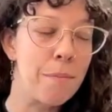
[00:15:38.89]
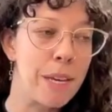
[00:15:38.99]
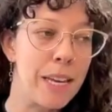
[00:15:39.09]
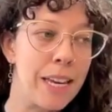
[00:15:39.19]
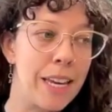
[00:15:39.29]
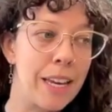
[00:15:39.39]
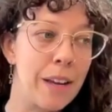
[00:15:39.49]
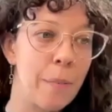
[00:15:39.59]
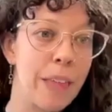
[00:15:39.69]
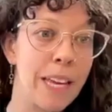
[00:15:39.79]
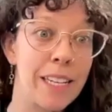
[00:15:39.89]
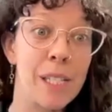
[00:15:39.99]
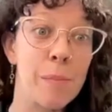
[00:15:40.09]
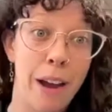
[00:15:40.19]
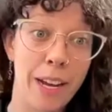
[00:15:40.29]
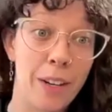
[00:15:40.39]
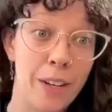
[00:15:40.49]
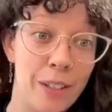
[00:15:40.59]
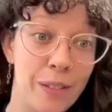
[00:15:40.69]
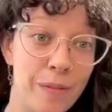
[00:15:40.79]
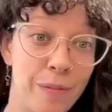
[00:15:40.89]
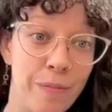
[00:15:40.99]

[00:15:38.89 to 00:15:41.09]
be expired.